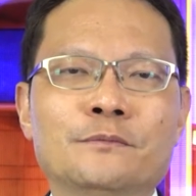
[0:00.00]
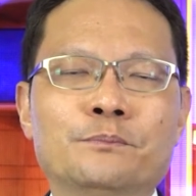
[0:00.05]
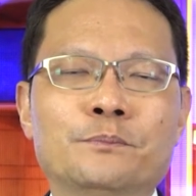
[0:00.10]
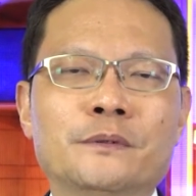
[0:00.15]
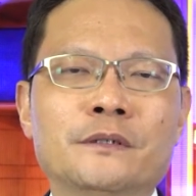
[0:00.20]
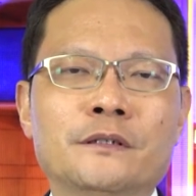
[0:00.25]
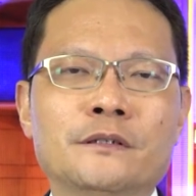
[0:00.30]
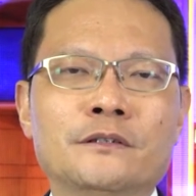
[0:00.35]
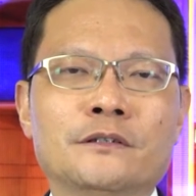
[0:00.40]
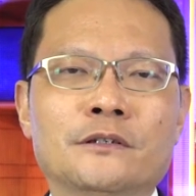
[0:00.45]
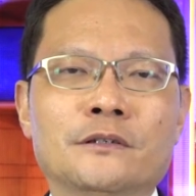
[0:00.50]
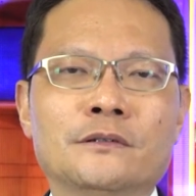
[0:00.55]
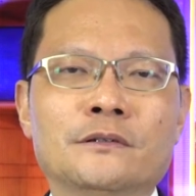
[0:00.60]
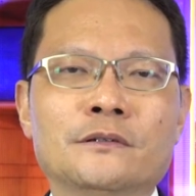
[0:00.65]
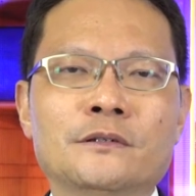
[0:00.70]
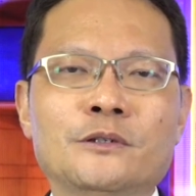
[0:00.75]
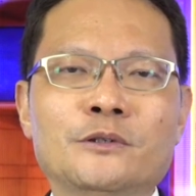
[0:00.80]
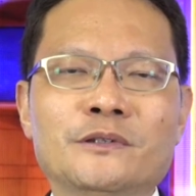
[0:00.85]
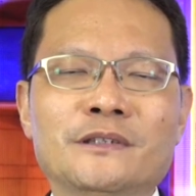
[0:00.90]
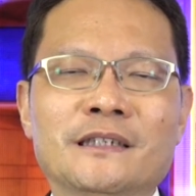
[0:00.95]

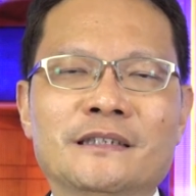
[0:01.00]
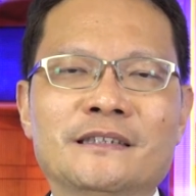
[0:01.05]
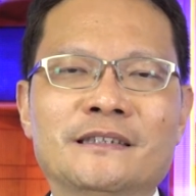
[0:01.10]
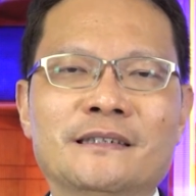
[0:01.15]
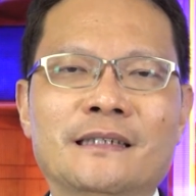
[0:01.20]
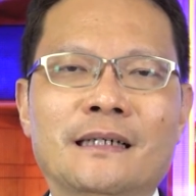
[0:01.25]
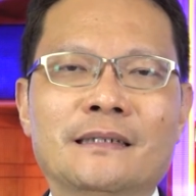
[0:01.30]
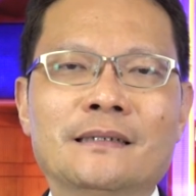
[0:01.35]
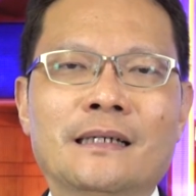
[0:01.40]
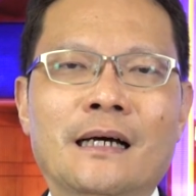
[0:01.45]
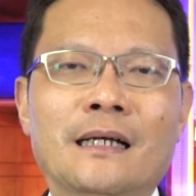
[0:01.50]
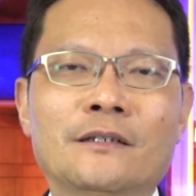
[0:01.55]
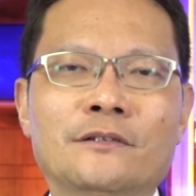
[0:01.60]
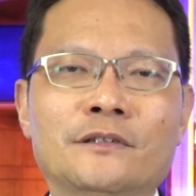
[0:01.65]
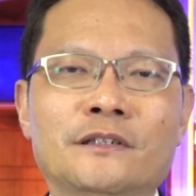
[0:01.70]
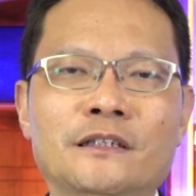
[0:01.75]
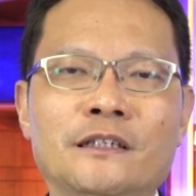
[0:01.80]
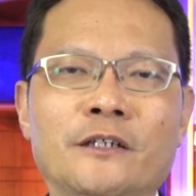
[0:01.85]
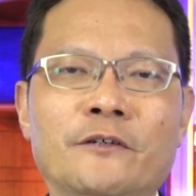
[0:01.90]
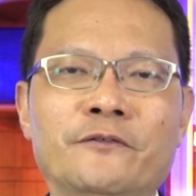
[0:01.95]
Spurgeon uses the
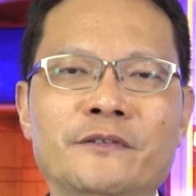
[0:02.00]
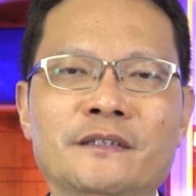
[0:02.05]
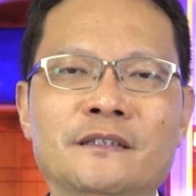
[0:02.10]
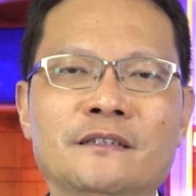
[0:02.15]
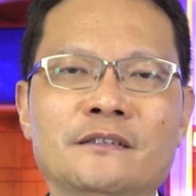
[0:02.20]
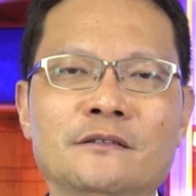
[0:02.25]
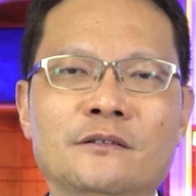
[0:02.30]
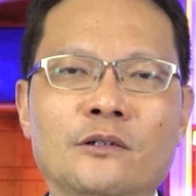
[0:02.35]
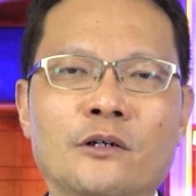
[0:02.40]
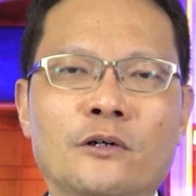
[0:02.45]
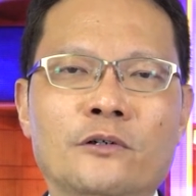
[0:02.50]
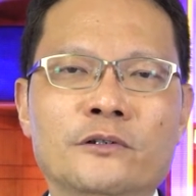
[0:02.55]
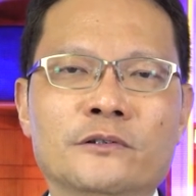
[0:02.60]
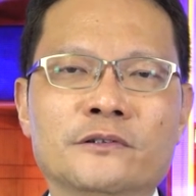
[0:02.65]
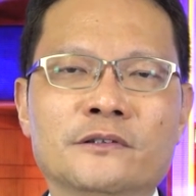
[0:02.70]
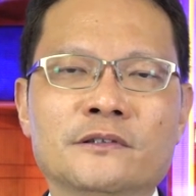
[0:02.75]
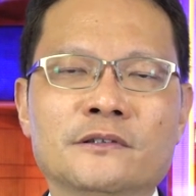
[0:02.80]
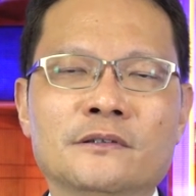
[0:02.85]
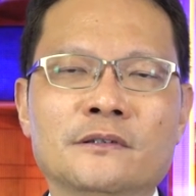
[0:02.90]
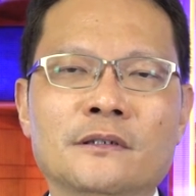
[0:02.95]
analogy of his
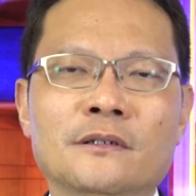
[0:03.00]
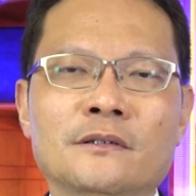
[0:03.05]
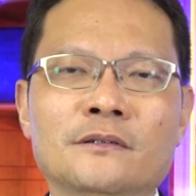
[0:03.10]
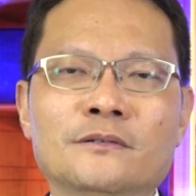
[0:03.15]
dogs